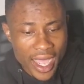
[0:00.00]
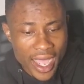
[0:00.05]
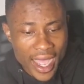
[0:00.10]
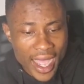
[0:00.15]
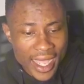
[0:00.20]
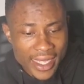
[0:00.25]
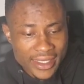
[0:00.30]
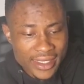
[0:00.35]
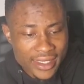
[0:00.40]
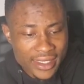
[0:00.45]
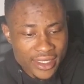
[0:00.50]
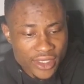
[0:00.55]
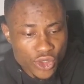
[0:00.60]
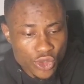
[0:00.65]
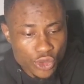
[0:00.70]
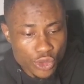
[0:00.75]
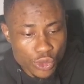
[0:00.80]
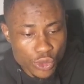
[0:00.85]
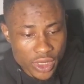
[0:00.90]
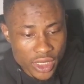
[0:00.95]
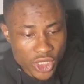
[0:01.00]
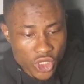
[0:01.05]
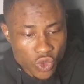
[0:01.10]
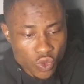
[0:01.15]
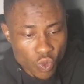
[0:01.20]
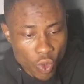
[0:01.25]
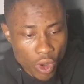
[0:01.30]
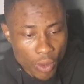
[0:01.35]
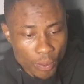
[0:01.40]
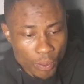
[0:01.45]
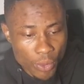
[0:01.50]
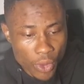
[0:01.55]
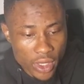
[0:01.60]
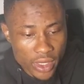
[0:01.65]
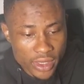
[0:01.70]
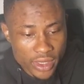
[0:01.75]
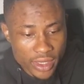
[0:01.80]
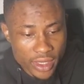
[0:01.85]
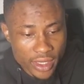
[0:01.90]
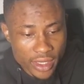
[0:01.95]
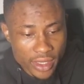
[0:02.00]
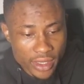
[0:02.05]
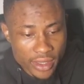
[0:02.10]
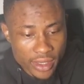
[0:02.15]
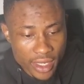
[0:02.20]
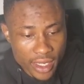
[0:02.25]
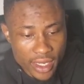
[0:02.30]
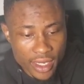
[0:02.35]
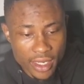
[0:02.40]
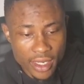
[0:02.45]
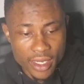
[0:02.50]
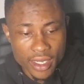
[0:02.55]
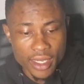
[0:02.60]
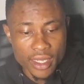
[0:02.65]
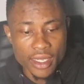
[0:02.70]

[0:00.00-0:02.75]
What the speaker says: adding it to this 1.33